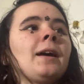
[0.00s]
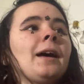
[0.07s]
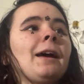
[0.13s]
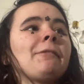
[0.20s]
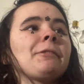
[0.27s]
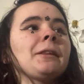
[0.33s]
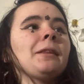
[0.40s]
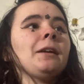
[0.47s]
I
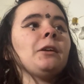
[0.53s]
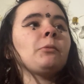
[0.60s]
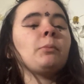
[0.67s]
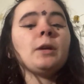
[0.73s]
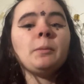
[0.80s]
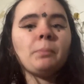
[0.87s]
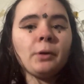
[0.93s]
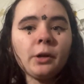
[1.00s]
feel like
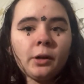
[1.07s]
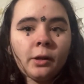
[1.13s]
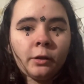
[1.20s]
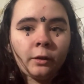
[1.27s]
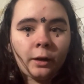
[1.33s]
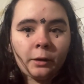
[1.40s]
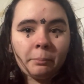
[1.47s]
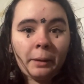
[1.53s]
we put a
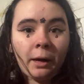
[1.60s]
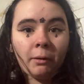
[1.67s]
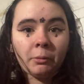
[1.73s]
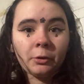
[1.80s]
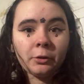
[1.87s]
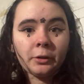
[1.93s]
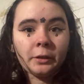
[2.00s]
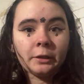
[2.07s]
lot of
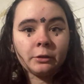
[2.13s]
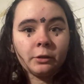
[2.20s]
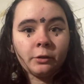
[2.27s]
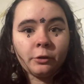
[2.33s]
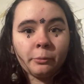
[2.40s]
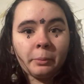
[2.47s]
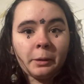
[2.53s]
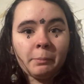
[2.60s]
power into
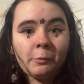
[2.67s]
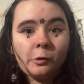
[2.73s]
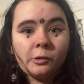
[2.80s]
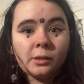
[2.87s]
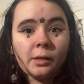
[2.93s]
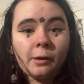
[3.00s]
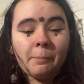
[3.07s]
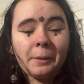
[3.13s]
other
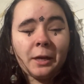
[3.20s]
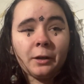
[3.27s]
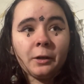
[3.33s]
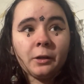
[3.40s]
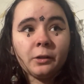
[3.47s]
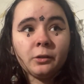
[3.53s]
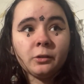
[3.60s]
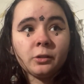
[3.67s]
people's
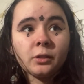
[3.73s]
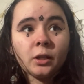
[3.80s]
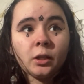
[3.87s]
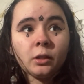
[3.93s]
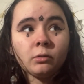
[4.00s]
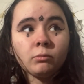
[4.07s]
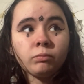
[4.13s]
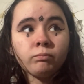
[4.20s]
opinions
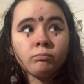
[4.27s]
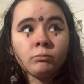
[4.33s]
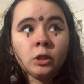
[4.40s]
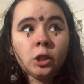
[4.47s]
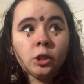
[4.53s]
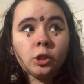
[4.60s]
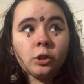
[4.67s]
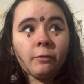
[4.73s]
and
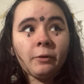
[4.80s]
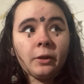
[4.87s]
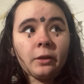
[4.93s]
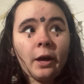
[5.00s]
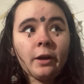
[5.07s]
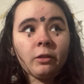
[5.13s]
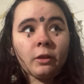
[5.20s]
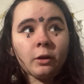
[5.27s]
stuff like
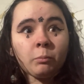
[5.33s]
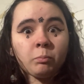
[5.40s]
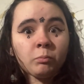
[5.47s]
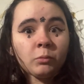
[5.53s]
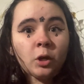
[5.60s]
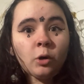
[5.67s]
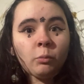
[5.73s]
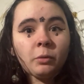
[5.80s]
that. Like,
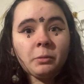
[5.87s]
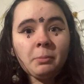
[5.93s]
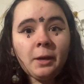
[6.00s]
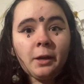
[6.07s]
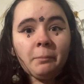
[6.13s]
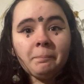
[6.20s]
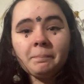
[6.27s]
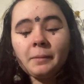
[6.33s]
with
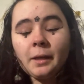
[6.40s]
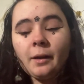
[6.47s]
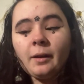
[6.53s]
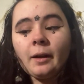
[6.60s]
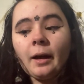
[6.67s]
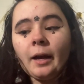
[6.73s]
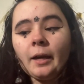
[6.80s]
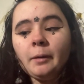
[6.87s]
me,
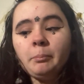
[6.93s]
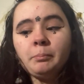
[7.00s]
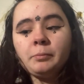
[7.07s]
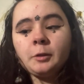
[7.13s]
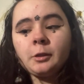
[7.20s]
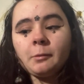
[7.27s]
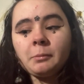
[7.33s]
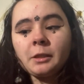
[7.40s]
I
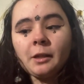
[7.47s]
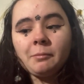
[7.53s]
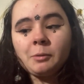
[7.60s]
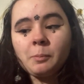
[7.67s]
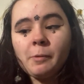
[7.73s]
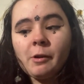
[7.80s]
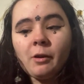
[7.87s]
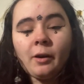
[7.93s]
sometimes
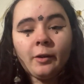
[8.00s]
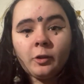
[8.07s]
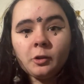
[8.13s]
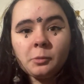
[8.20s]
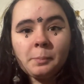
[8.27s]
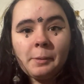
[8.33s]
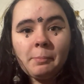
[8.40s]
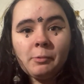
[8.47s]
put other
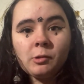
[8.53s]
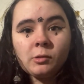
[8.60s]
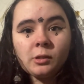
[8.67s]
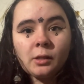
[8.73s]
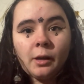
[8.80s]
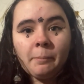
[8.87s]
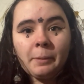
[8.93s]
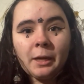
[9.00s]

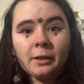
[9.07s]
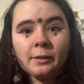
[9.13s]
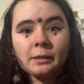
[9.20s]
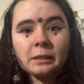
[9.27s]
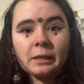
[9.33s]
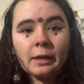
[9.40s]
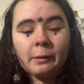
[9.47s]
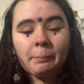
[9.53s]
people's
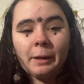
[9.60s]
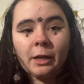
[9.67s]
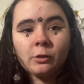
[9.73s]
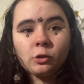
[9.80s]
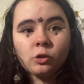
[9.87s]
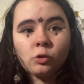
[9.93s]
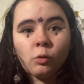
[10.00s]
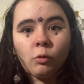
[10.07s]
opinions on a
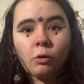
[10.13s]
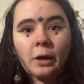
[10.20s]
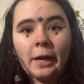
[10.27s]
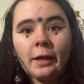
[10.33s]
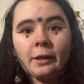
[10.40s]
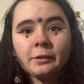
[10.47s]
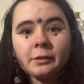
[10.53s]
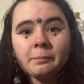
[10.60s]
pedestal,
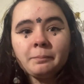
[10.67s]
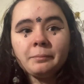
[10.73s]
and